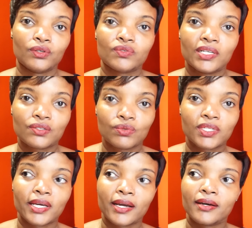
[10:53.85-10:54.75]
Those ones who
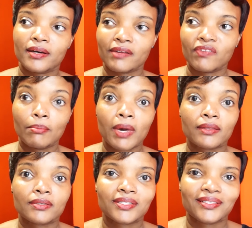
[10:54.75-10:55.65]
take river
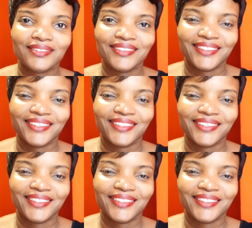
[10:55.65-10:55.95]
baths.